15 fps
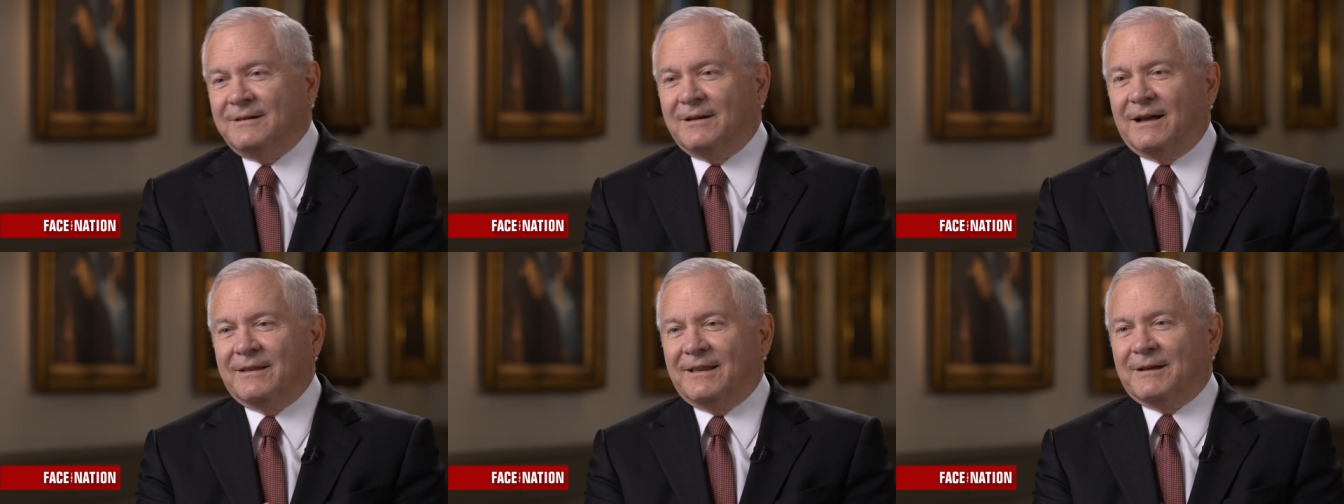
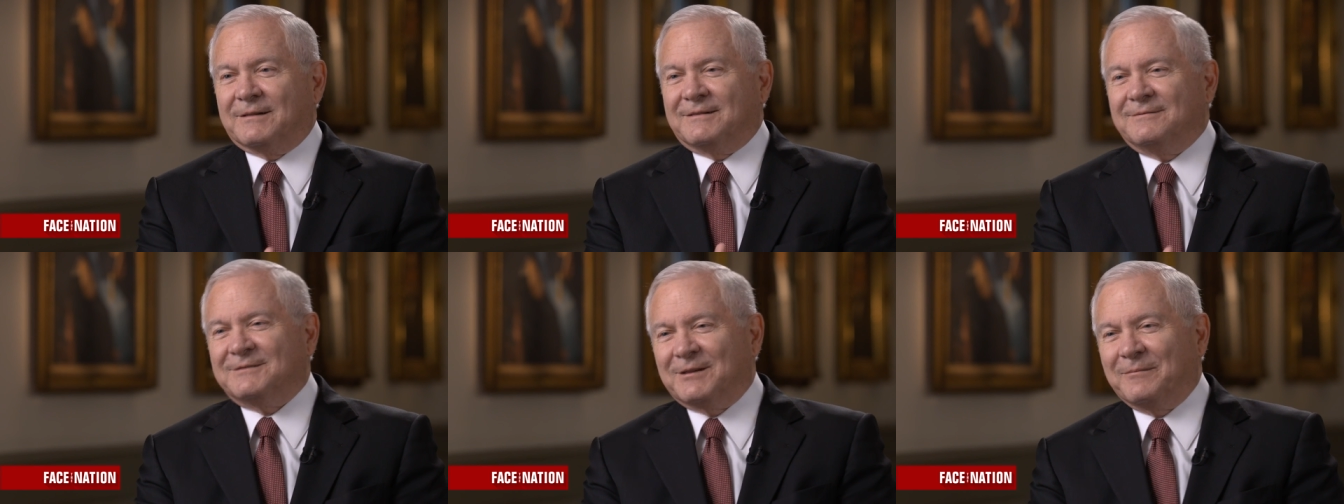I think
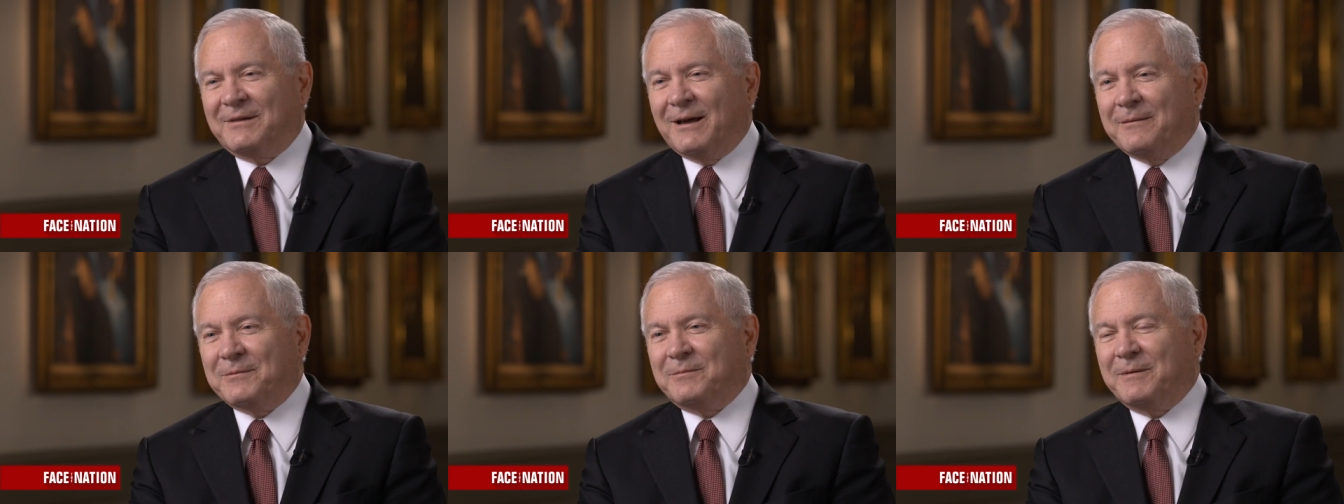
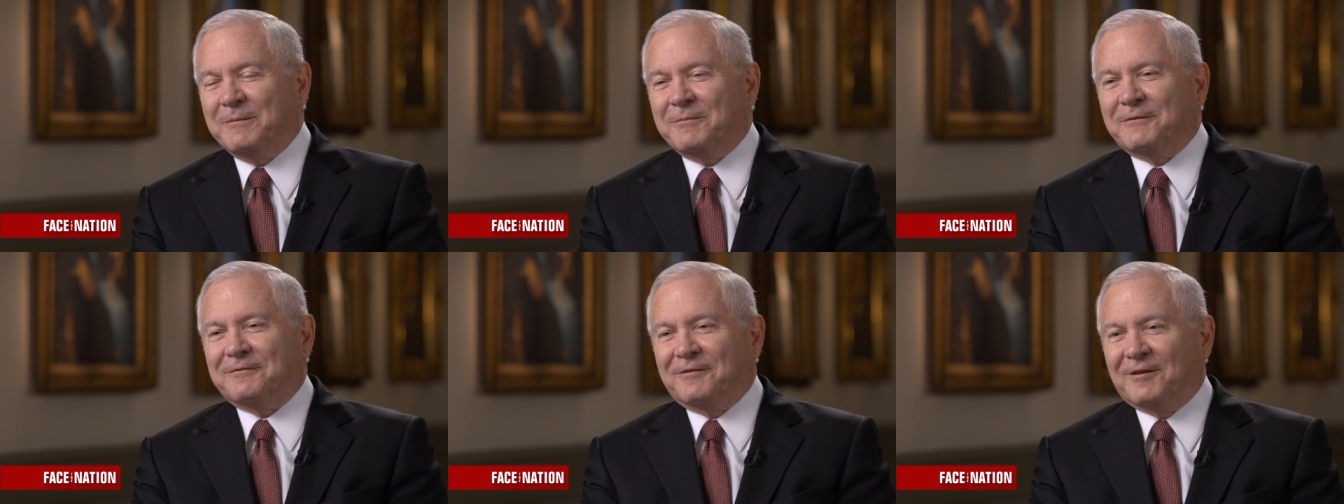sometimes
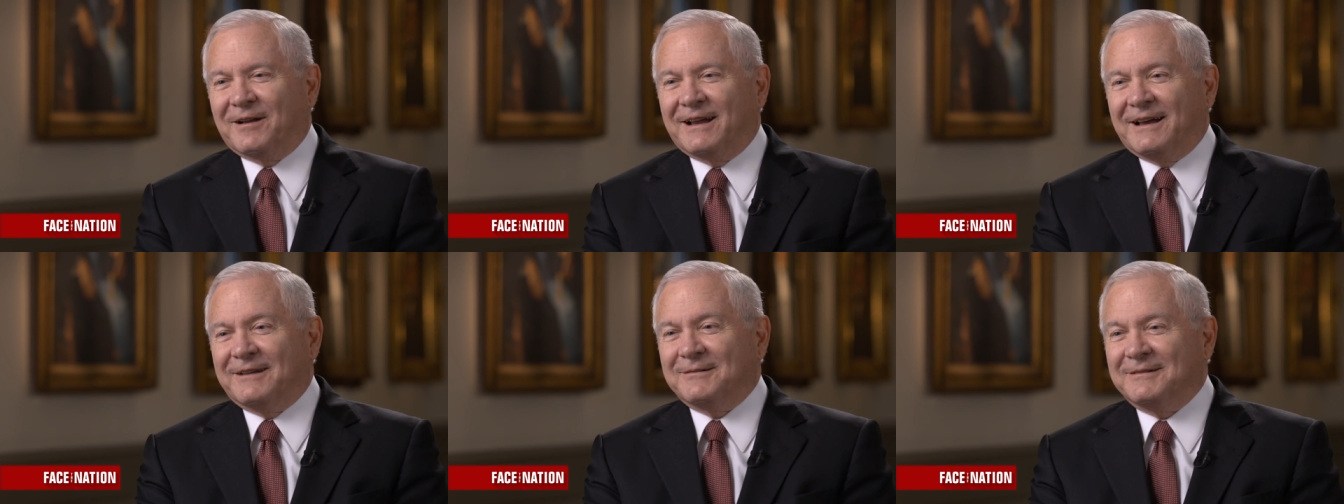people
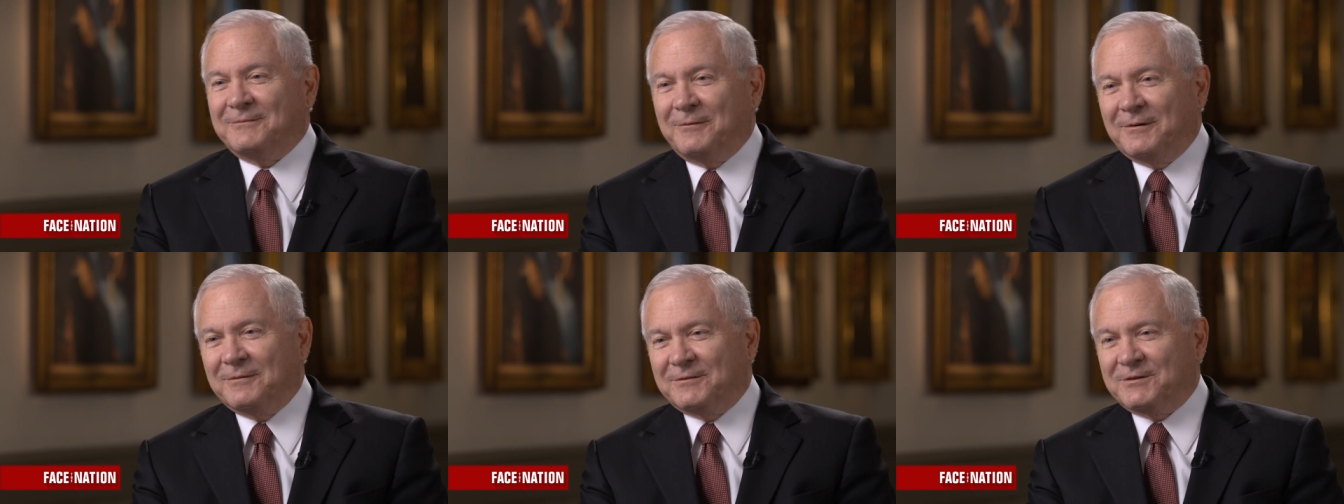forget
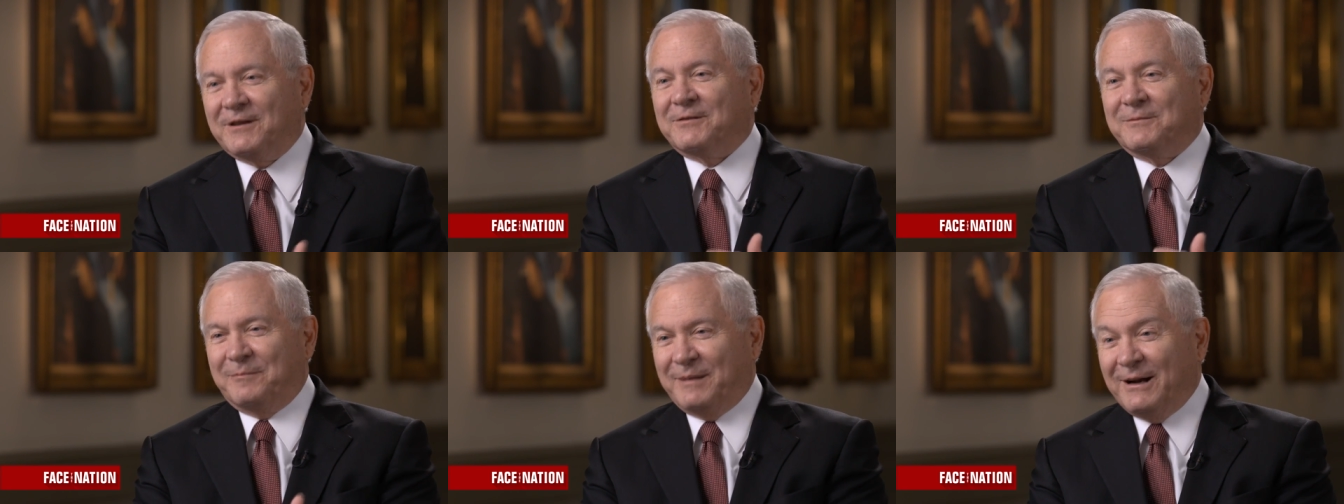we're
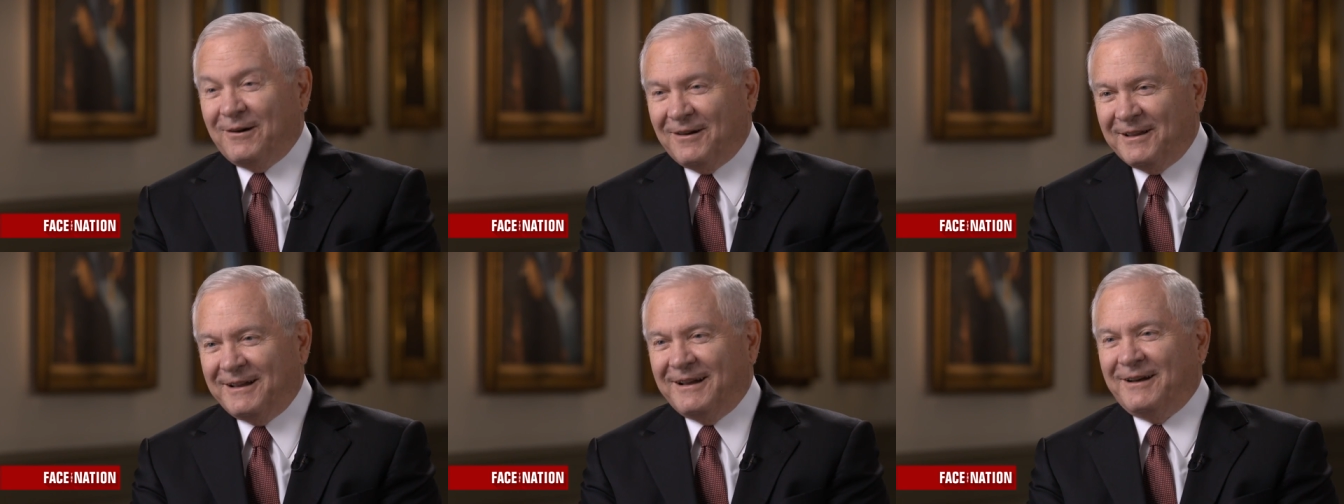just
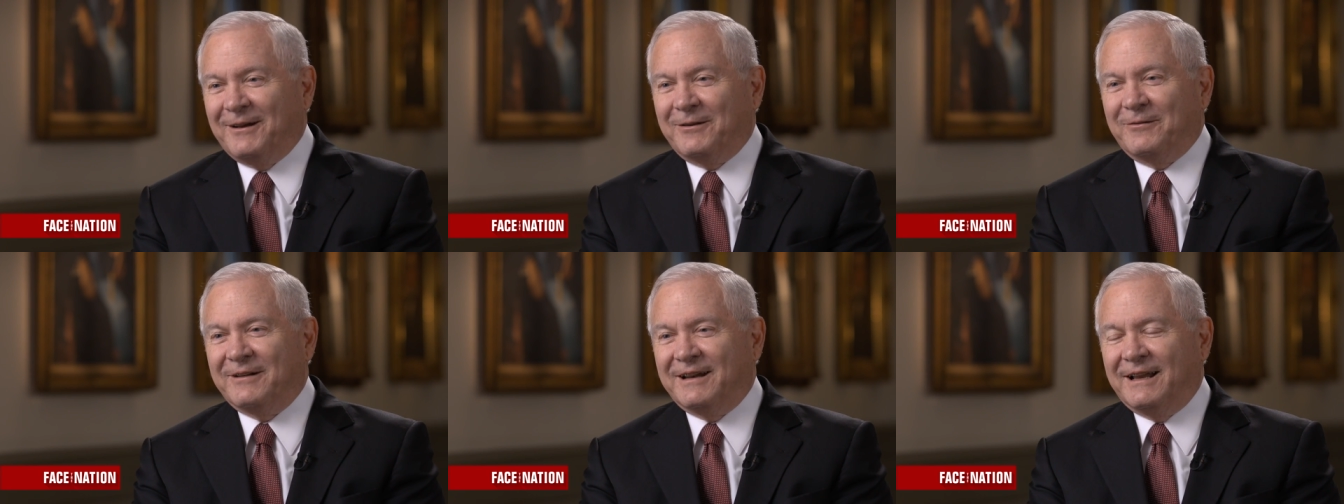barely one
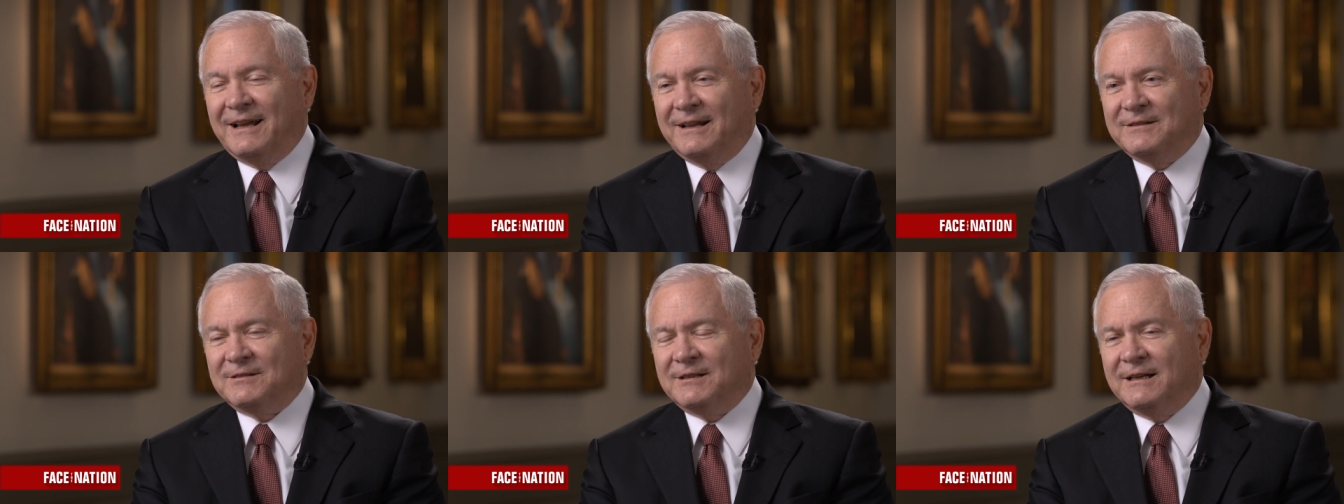hundred
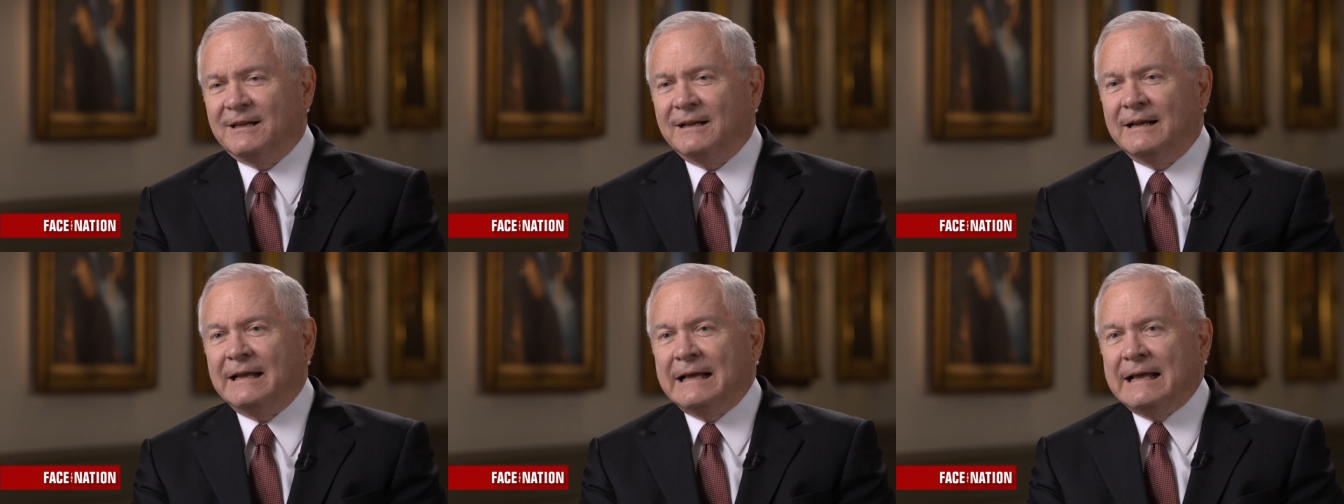days in.